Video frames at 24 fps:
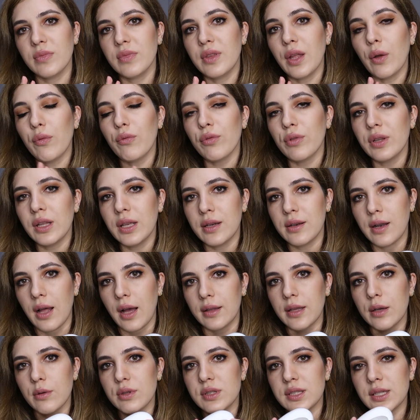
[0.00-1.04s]
Definitely
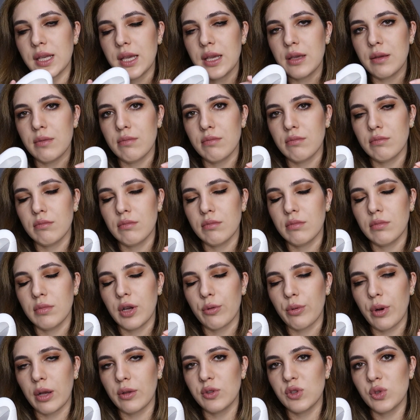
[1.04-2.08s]
not. I would say
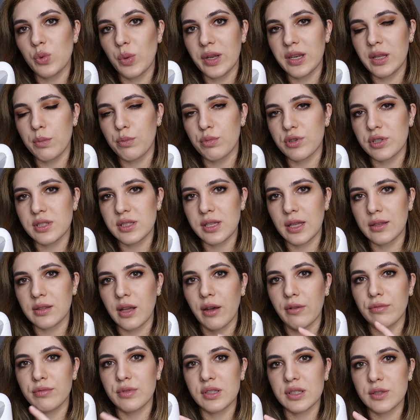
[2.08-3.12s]
around 20%
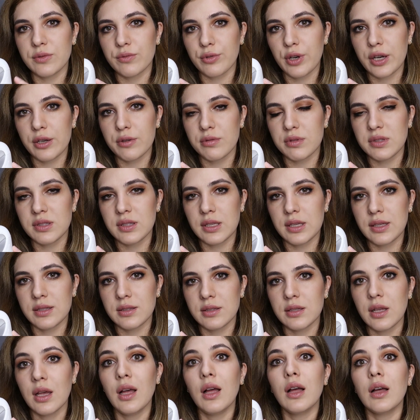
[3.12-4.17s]
of this fragrance
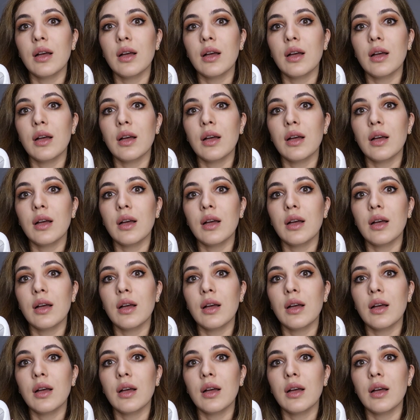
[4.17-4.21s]
is